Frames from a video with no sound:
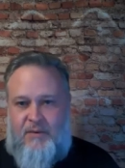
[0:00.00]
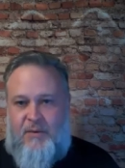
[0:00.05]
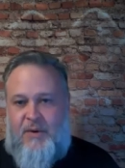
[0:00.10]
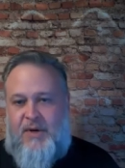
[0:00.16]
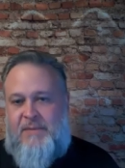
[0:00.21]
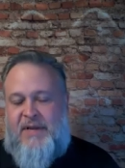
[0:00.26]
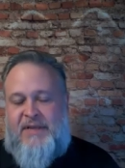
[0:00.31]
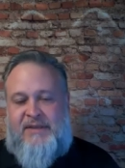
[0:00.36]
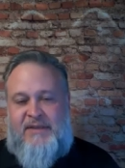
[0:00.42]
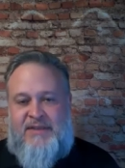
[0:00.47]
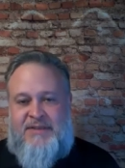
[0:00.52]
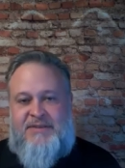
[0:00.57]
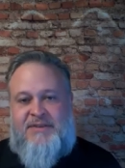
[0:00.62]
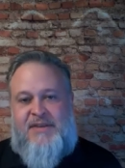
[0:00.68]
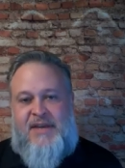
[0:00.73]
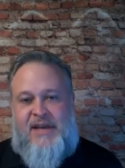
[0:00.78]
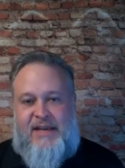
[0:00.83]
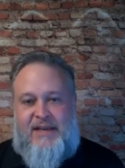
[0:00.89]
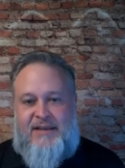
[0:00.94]
what about
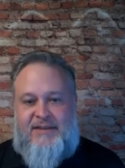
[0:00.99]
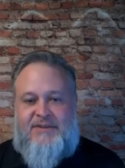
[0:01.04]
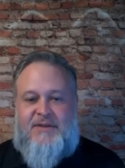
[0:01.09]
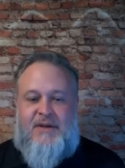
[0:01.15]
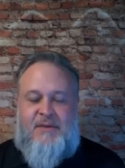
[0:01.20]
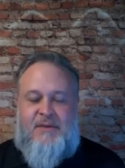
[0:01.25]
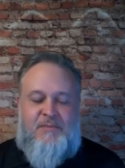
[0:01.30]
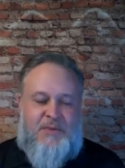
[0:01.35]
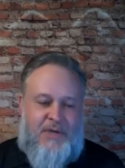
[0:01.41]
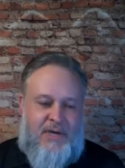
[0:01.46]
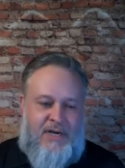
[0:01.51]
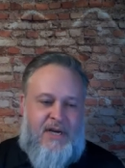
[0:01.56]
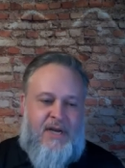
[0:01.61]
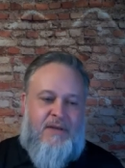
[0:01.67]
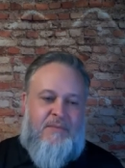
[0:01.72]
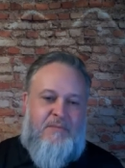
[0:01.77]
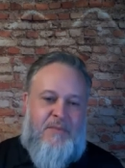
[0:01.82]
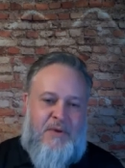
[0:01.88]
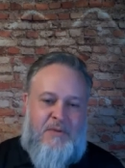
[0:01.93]
this thing? And so I'm trying to
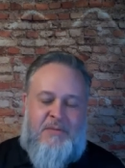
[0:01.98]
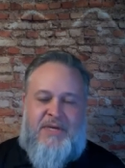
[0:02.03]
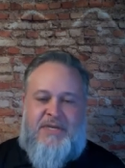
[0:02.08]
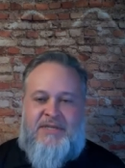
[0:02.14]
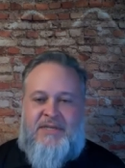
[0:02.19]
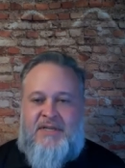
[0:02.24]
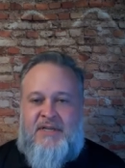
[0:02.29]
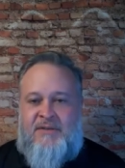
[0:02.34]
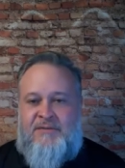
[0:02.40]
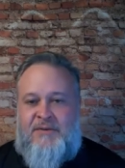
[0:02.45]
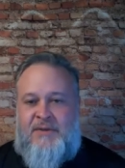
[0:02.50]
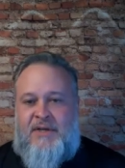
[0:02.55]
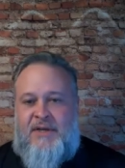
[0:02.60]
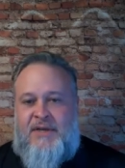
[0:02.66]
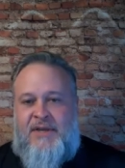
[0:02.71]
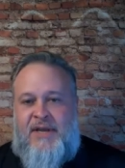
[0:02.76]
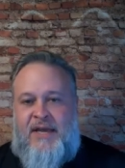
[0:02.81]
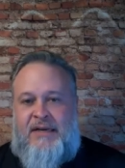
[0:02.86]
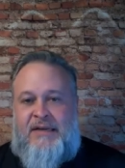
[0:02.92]
unmute myself and
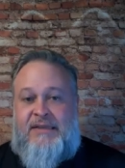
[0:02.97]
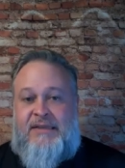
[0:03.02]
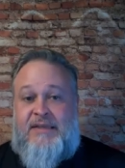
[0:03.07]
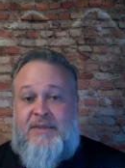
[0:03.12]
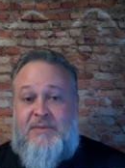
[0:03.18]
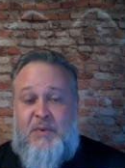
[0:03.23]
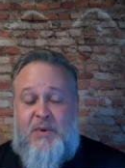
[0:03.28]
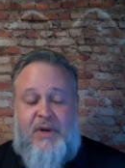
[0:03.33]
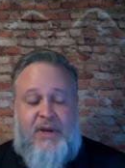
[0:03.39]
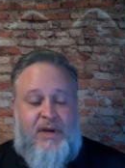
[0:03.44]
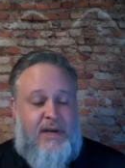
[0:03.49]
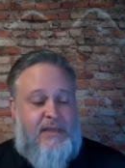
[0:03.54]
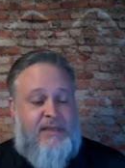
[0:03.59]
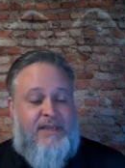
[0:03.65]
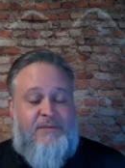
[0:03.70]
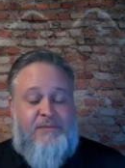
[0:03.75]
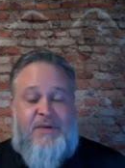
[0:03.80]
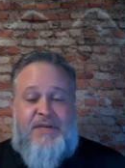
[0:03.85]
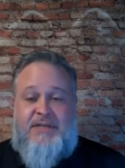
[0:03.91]
all that. And at this point, I
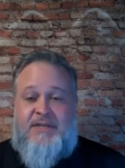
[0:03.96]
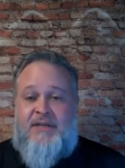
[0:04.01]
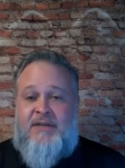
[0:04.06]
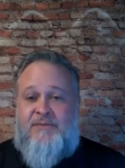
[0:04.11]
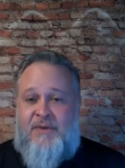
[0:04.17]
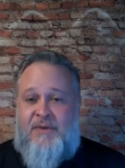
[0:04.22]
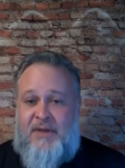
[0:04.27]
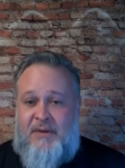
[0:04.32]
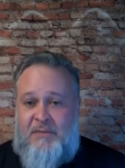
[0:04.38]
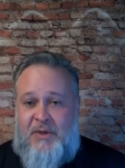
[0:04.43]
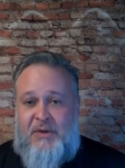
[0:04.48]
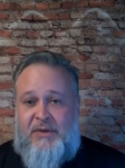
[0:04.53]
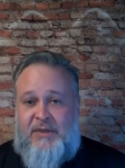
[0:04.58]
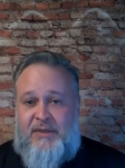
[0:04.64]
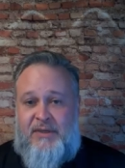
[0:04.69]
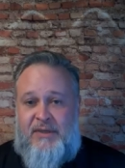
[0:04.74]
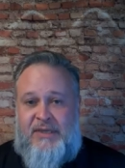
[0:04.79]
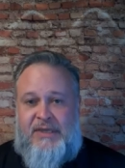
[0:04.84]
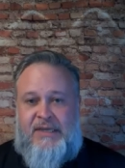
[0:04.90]
leave myself
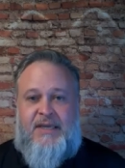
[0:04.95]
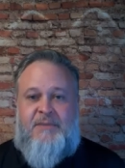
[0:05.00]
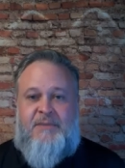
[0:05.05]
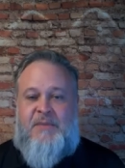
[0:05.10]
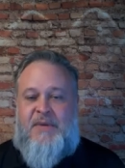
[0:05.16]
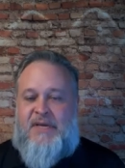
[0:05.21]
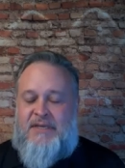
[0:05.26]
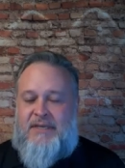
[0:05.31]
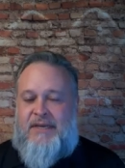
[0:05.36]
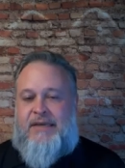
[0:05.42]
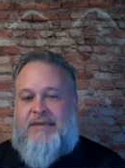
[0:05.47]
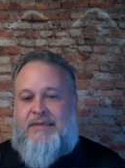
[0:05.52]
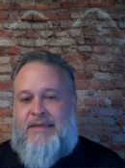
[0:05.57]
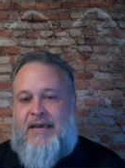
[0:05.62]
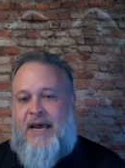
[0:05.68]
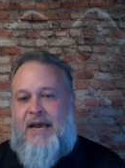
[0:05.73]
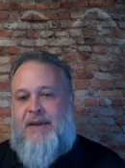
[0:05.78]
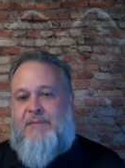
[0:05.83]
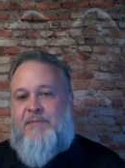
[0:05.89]
unmuted because I can
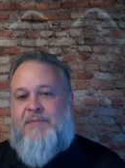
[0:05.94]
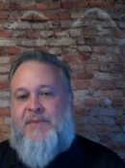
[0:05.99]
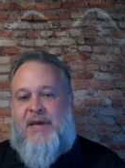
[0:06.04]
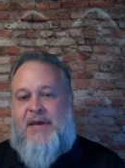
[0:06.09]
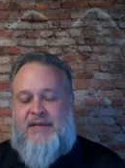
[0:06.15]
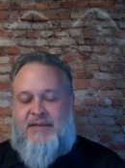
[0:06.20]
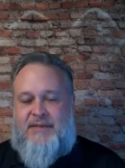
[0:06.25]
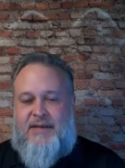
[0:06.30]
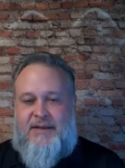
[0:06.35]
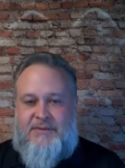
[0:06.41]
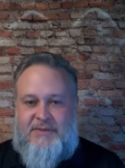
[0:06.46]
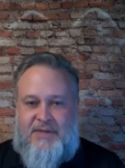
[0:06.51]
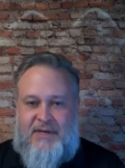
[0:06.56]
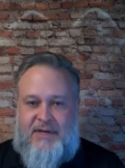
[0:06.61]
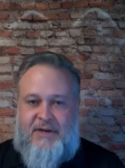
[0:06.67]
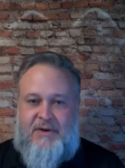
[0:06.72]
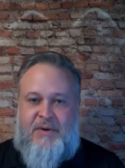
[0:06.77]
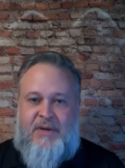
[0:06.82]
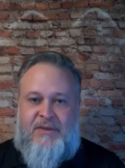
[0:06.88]
type. That sound's
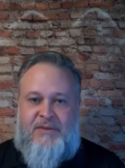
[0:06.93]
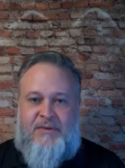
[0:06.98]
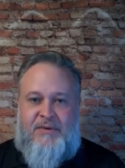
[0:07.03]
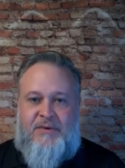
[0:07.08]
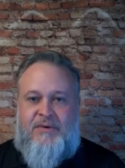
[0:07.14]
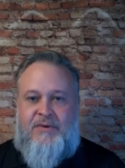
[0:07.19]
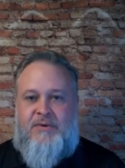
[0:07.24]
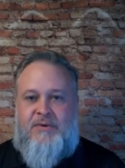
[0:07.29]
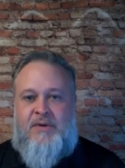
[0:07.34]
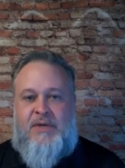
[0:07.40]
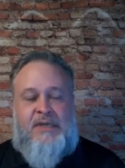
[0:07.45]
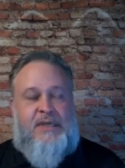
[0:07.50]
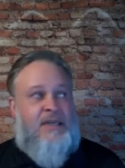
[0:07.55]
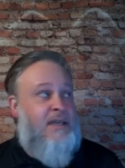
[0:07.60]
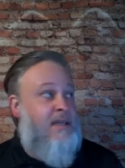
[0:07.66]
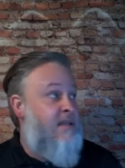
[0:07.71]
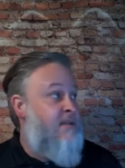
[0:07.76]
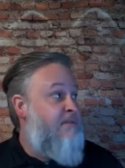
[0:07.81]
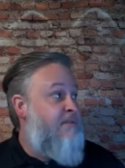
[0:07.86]
not going through.
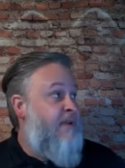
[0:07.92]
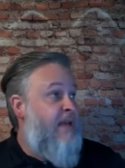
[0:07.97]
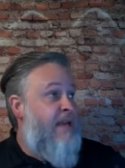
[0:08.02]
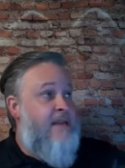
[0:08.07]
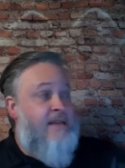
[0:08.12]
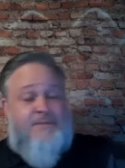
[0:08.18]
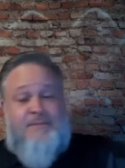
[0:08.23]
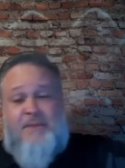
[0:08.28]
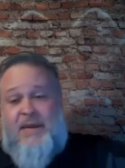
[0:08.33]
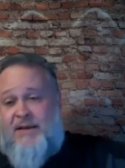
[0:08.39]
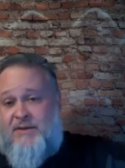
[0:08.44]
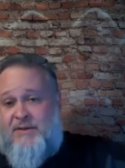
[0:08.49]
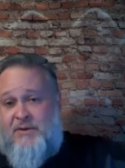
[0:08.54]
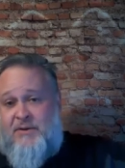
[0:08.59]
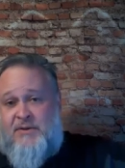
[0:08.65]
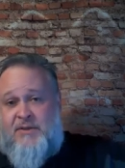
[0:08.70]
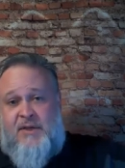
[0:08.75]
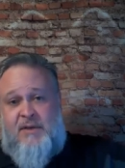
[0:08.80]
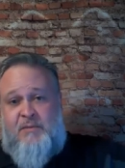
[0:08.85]
FedEx man
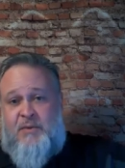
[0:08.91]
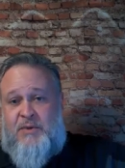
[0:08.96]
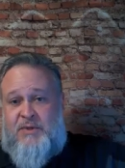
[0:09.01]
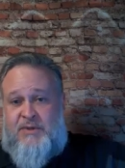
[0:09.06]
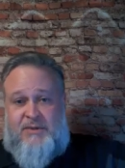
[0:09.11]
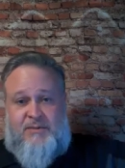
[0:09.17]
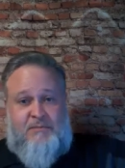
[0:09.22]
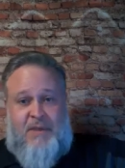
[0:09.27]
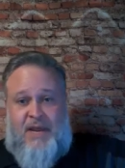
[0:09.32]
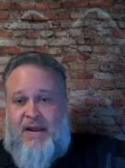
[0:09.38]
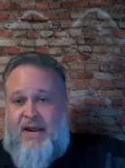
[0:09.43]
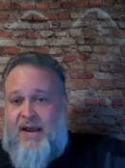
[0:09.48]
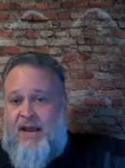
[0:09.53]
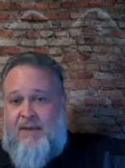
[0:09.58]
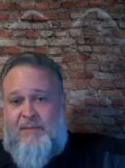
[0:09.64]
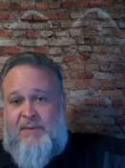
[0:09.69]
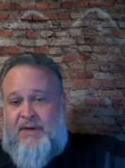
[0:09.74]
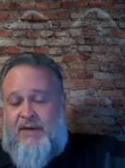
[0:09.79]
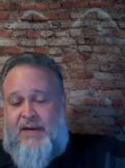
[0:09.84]
shows up, which might
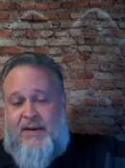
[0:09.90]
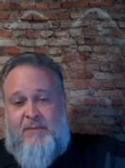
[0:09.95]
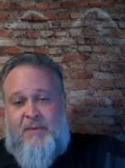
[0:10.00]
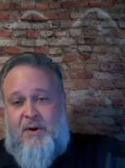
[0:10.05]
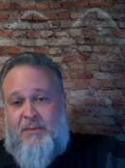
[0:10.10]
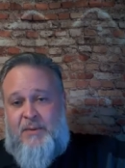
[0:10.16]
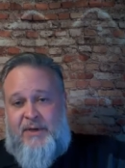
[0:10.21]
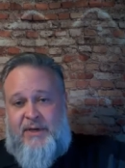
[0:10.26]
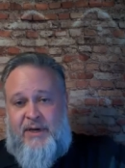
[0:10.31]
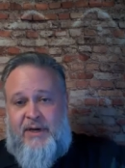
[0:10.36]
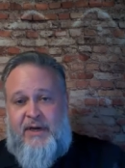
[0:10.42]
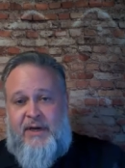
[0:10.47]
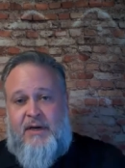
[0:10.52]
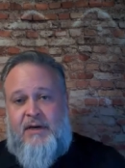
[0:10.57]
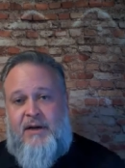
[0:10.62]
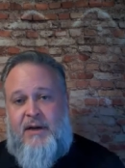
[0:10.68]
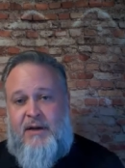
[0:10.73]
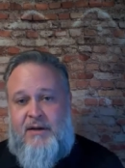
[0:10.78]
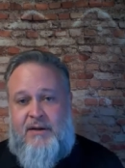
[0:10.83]
happen any moment
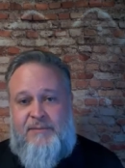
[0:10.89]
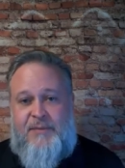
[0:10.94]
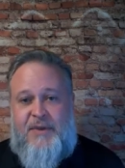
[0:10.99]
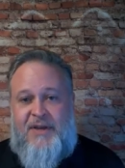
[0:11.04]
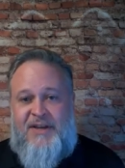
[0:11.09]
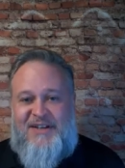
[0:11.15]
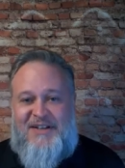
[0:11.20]
here, um,